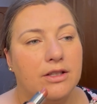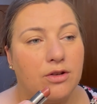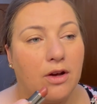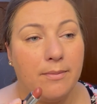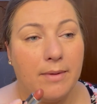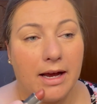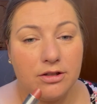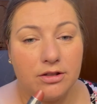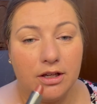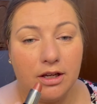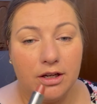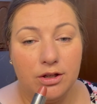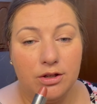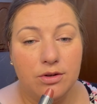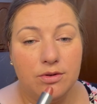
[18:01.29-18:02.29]
So I'm actually
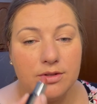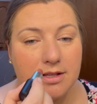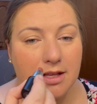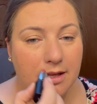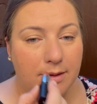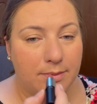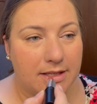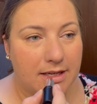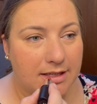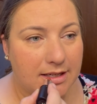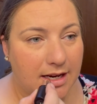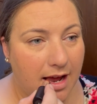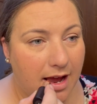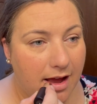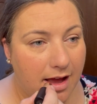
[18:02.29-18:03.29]
going to use the lipstick
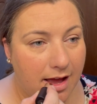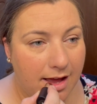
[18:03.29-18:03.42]
today